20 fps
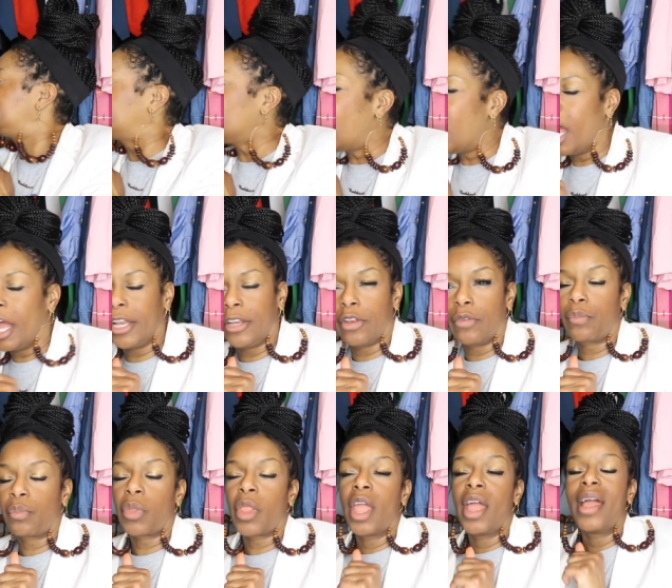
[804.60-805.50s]

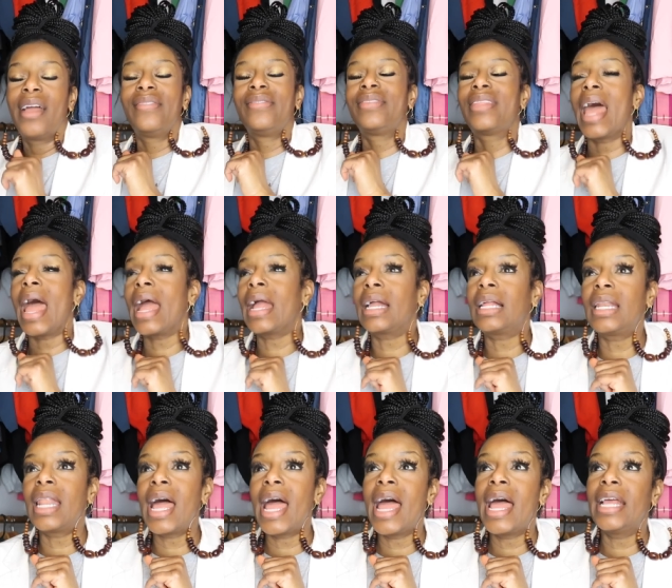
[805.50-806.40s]
Done. That
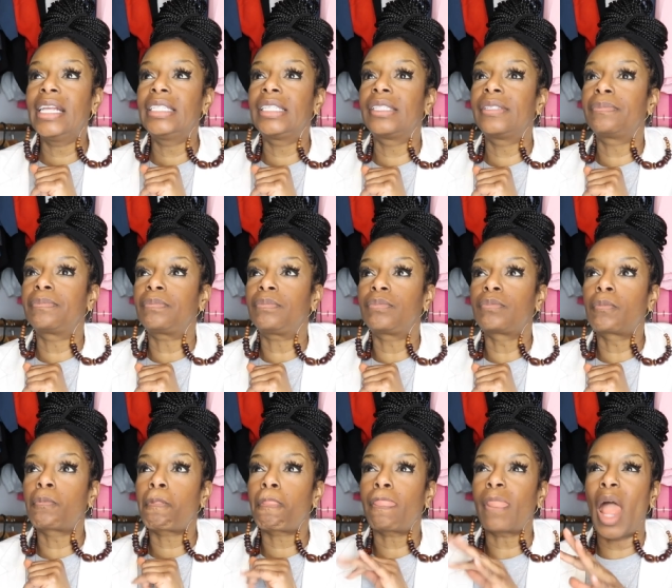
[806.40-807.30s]
class,
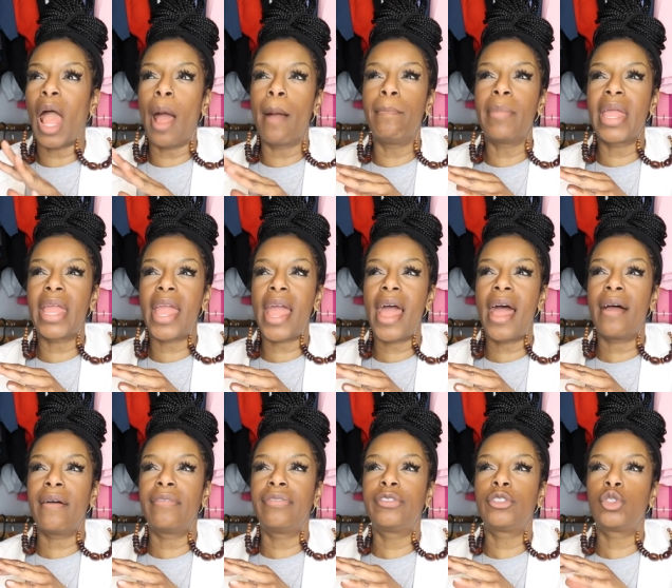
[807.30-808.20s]
I may
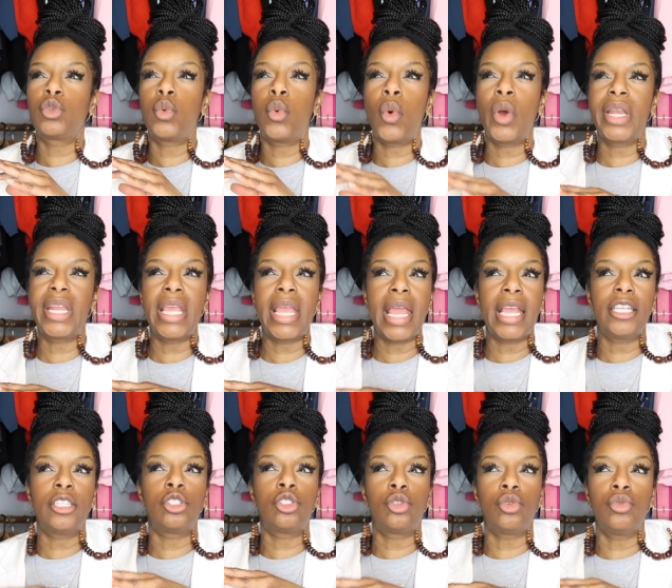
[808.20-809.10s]
have
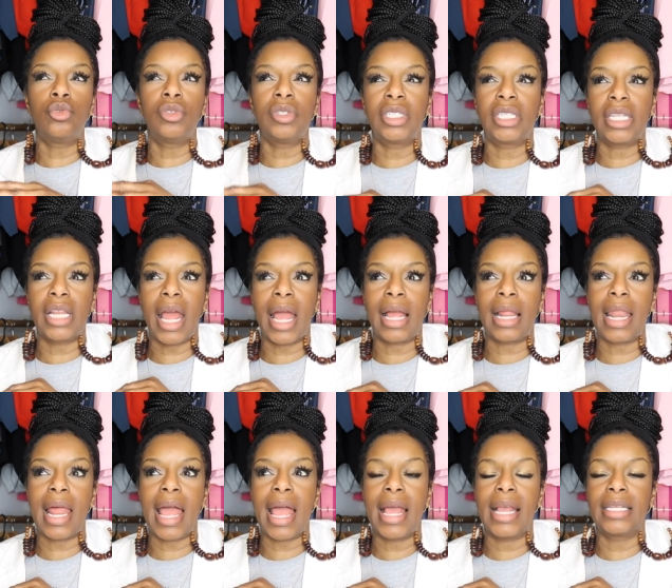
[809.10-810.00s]
28 students in that
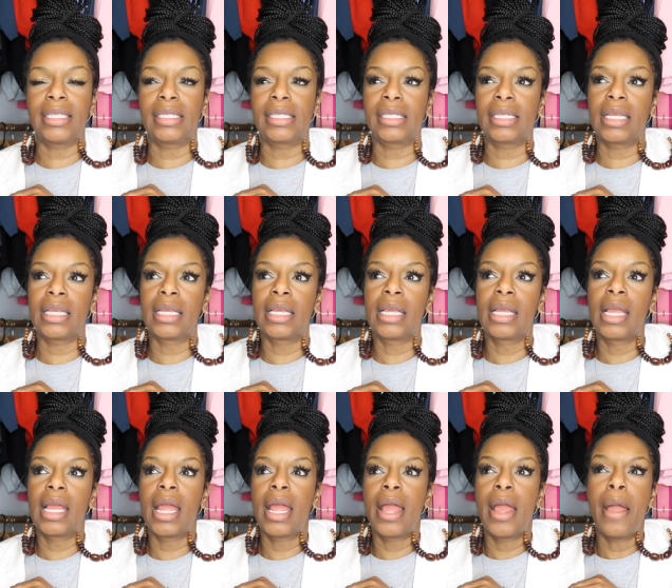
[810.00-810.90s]
class.
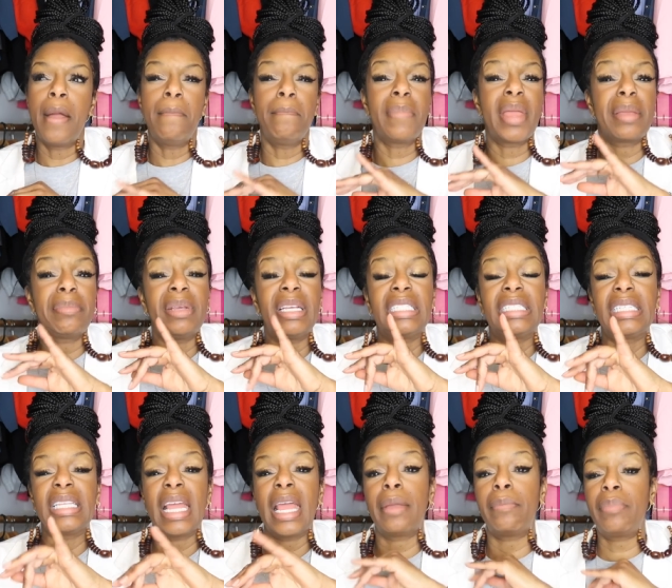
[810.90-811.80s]
Maybe
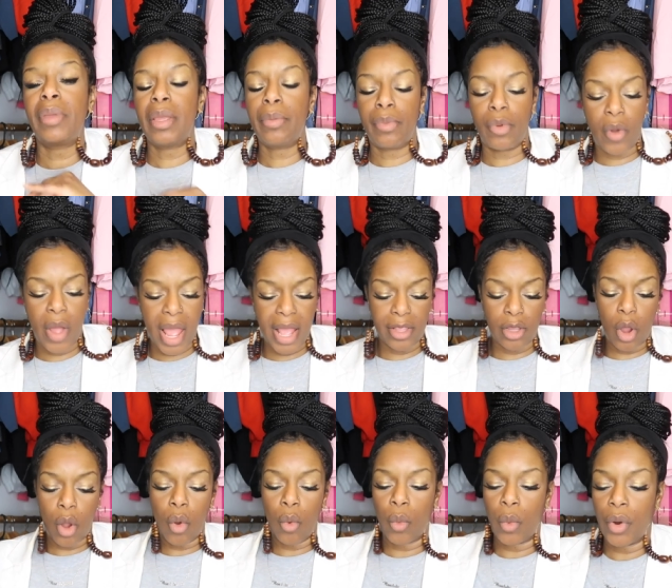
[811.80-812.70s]
10 people had
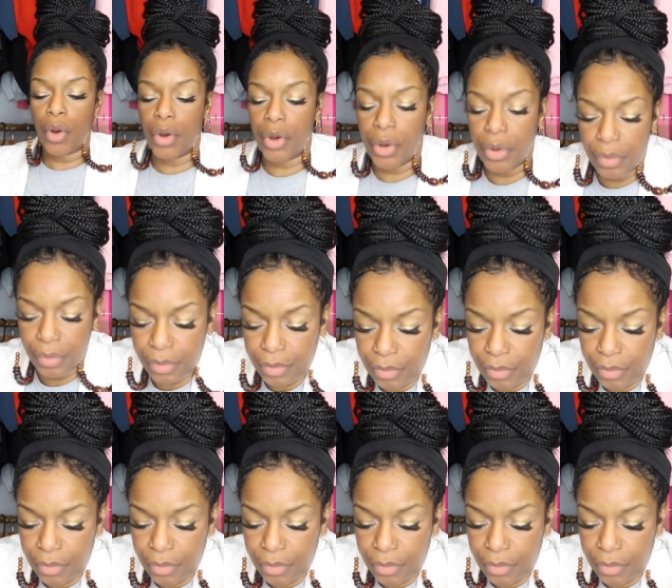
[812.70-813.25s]
the homework.